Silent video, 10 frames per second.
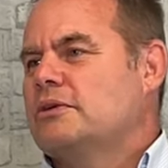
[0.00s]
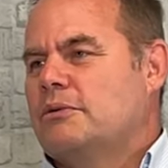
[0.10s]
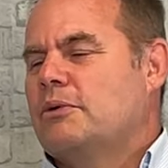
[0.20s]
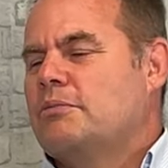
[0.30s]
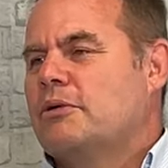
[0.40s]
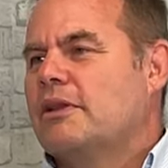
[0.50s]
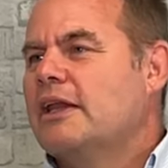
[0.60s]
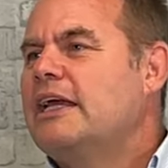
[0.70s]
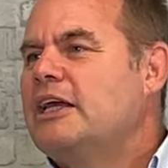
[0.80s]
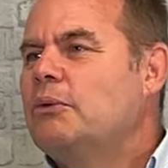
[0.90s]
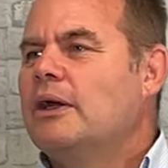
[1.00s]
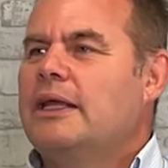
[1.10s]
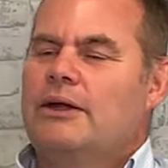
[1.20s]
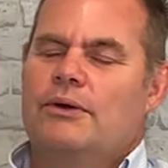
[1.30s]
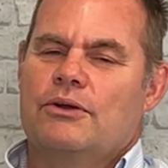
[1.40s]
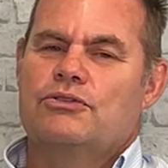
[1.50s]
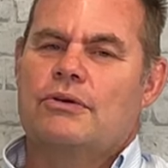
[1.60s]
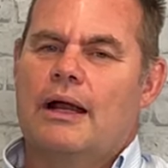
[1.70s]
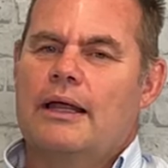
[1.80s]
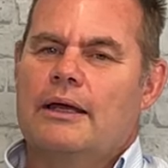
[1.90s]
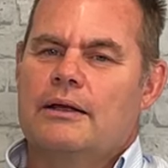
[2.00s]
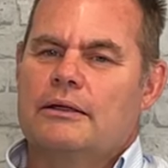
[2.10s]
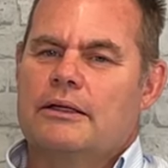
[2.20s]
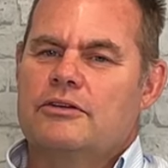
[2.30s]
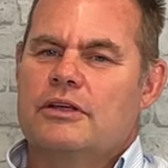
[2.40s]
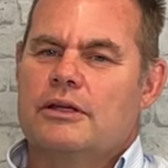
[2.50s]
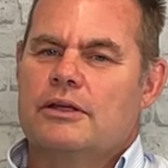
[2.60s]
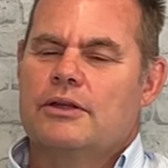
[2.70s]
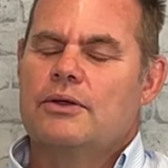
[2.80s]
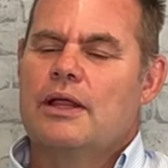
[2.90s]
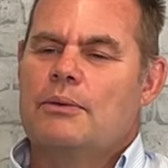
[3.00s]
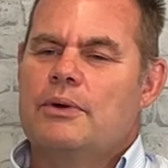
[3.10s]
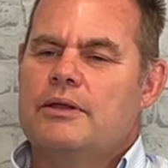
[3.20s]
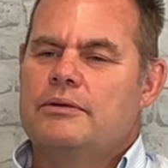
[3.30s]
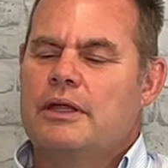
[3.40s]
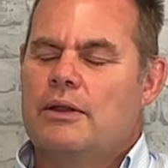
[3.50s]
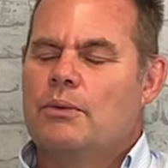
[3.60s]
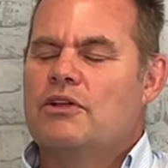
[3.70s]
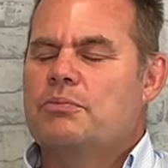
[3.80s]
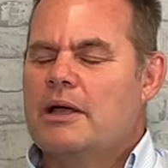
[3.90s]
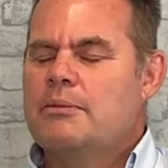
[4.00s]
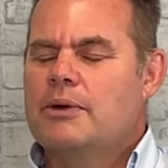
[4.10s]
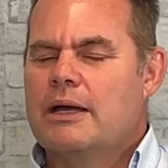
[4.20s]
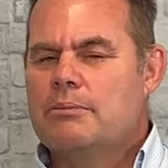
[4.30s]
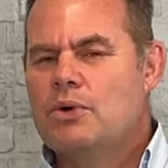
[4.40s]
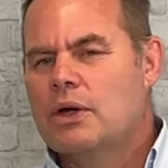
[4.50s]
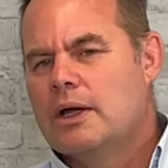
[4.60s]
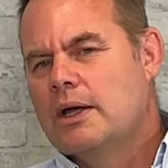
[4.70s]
you know, we're probably the leading one here in Australia and continue to do that with, you know, the Wealth Playbook, our book.